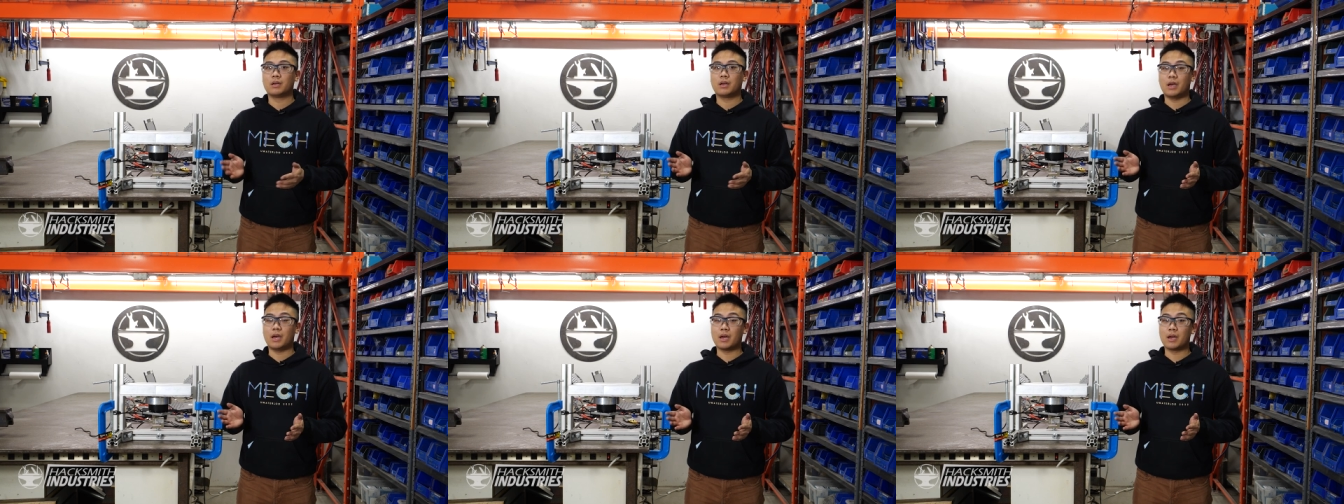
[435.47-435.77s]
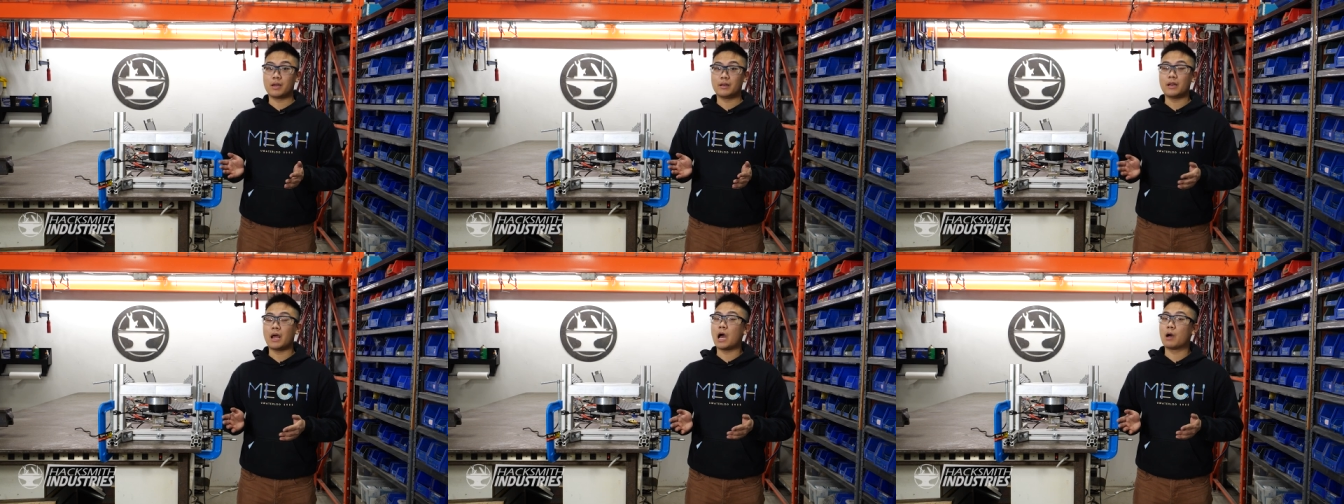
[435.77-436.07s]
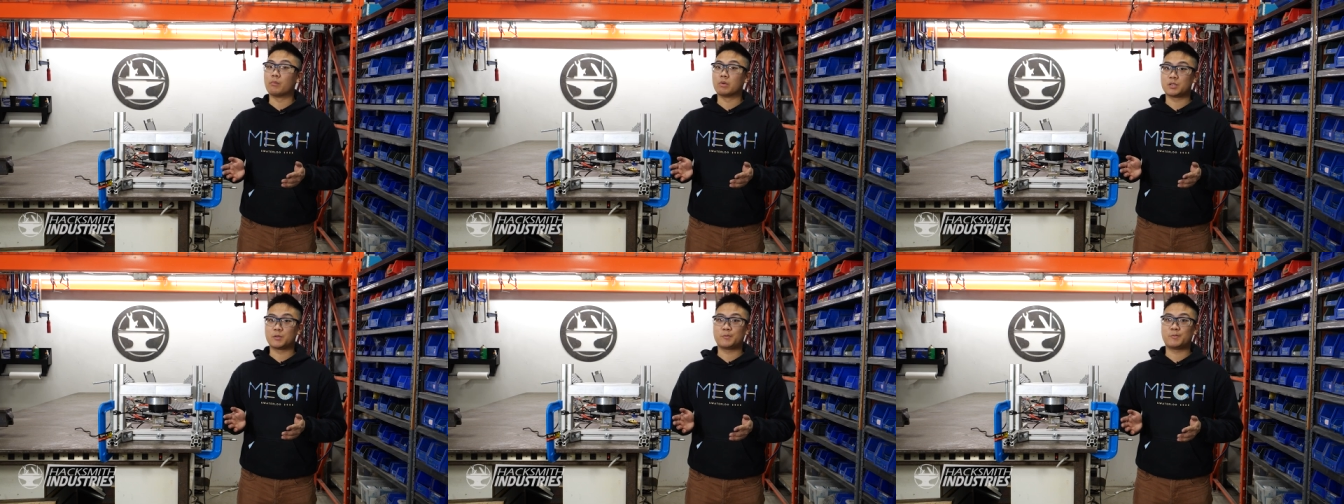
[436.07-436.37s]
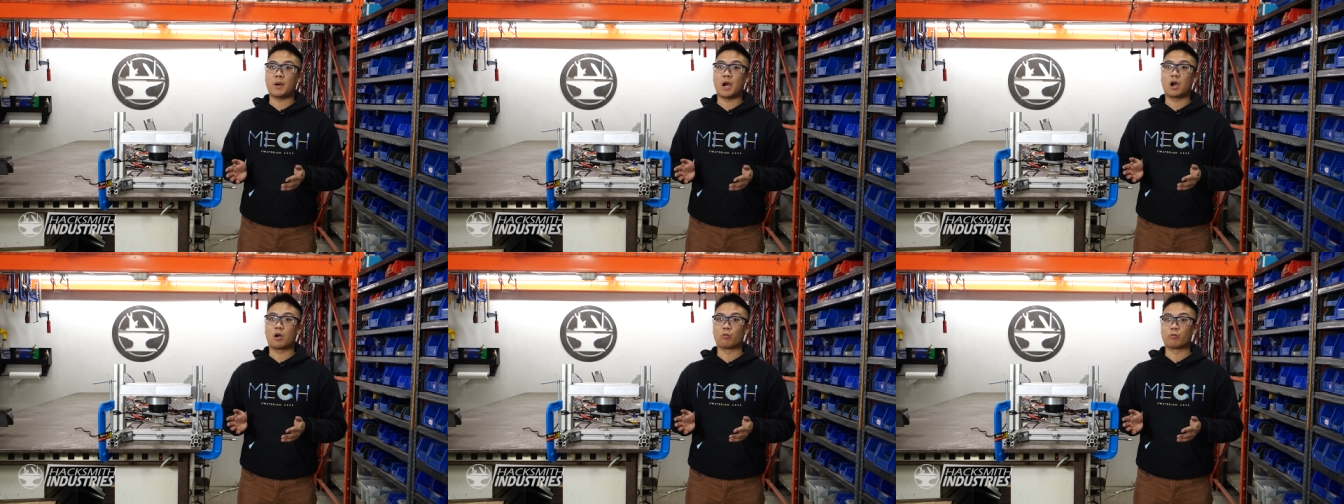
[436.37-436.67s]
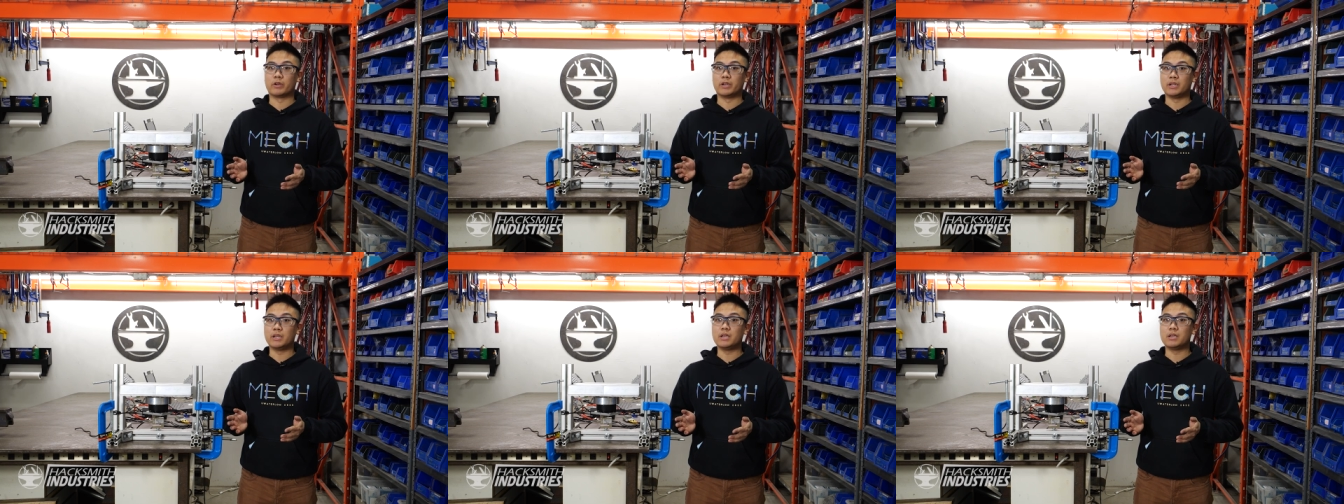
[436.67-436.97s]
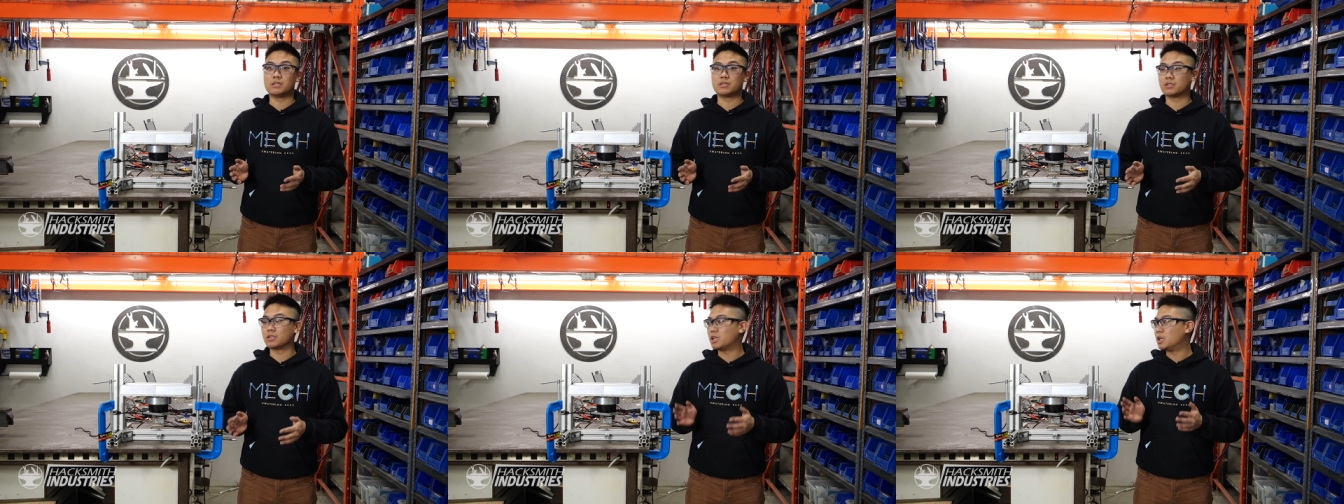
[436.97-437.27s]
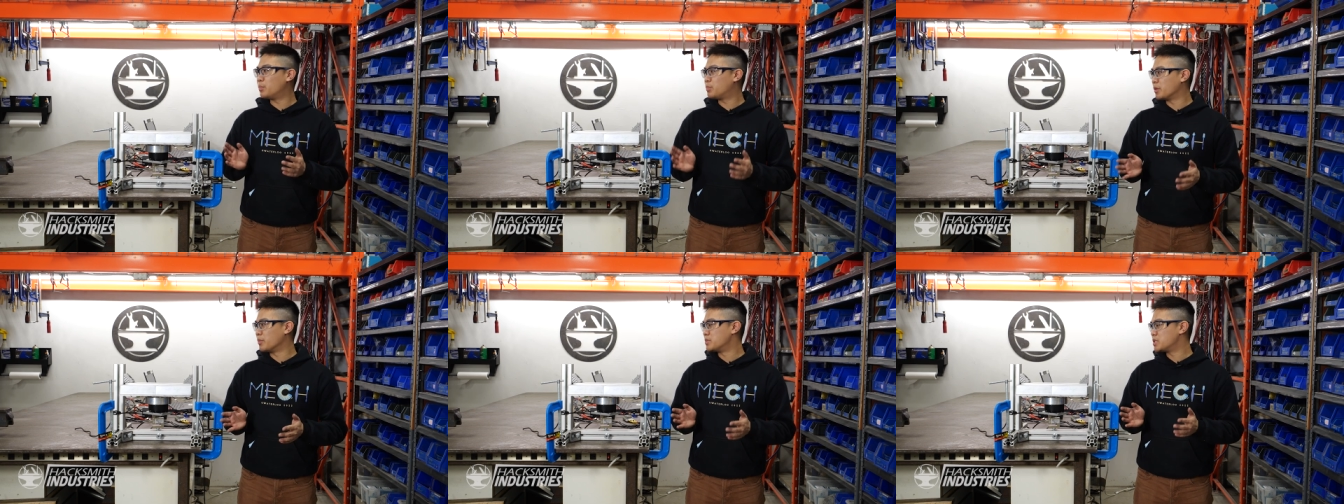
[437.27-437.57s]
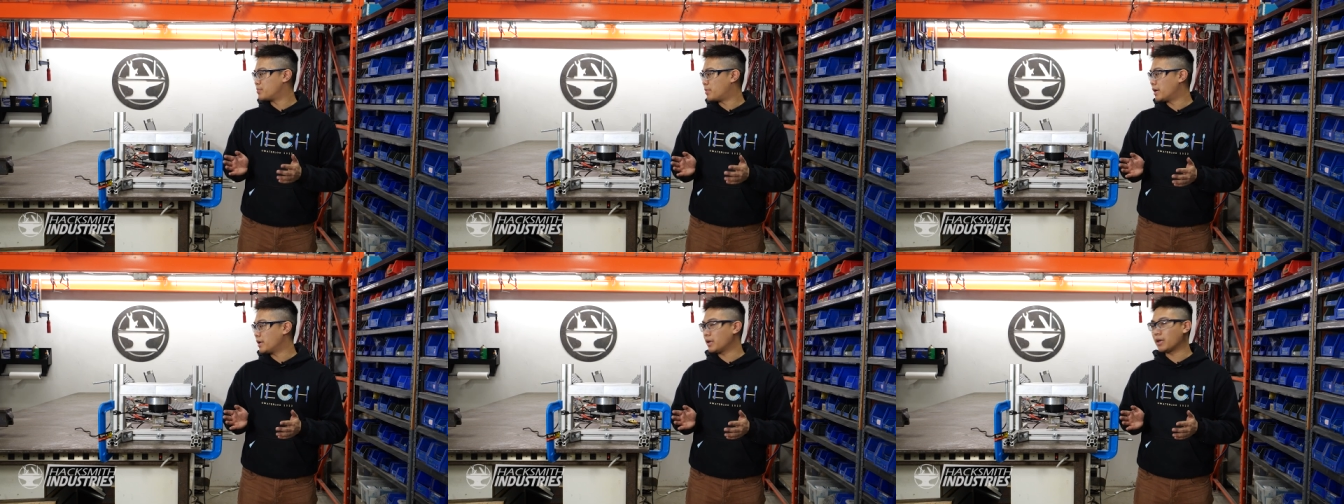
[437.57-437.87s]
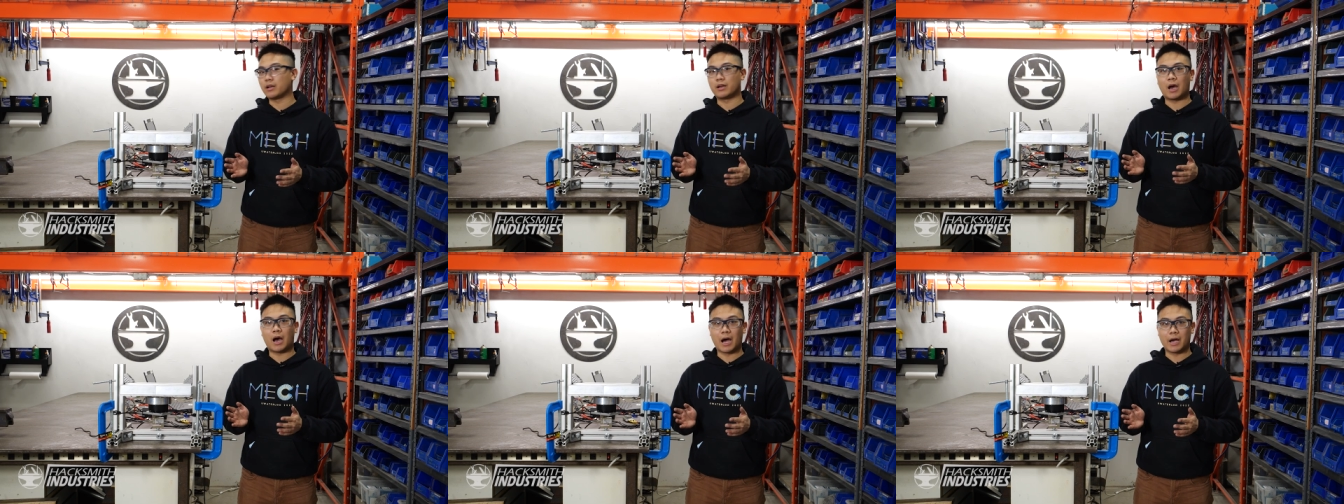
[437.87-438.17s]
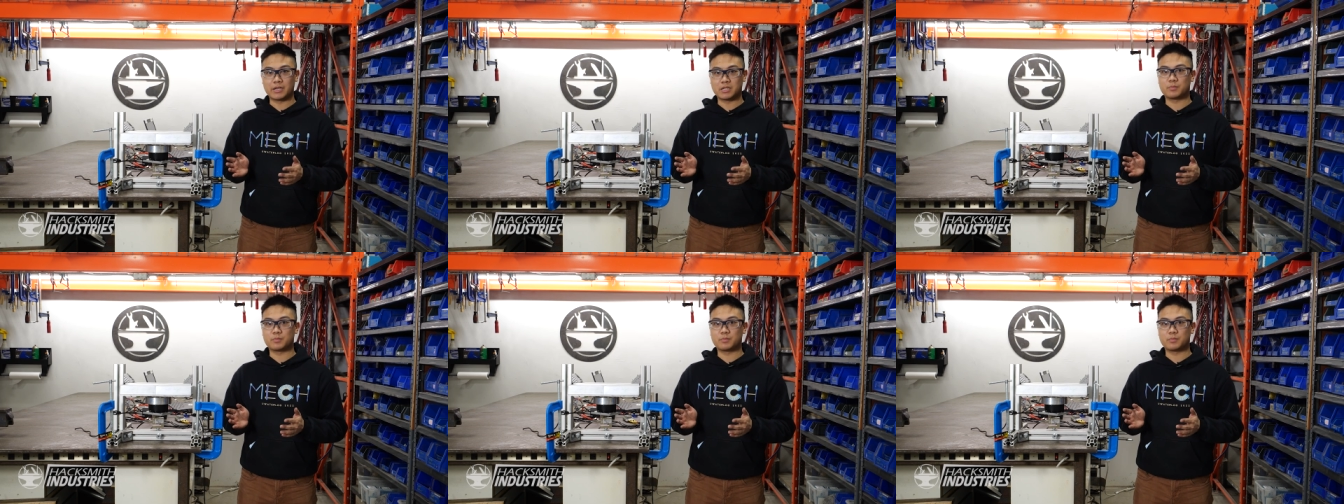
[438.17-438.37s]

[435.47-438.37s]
and how much power we need to keep them spinning at high